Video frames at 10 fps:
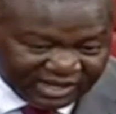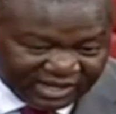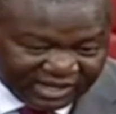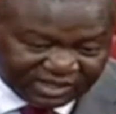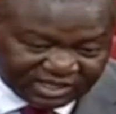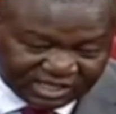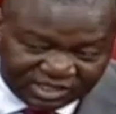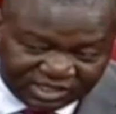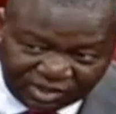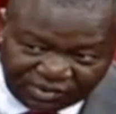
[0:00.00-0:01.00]

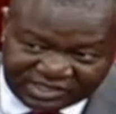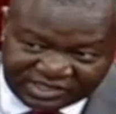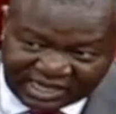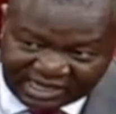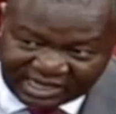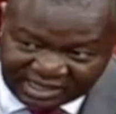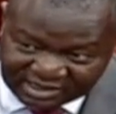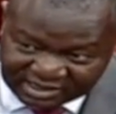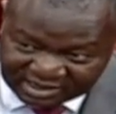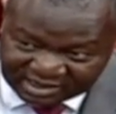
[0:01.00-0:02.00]
infiltration of
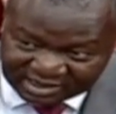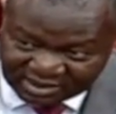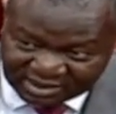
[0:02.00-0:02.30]
Chinese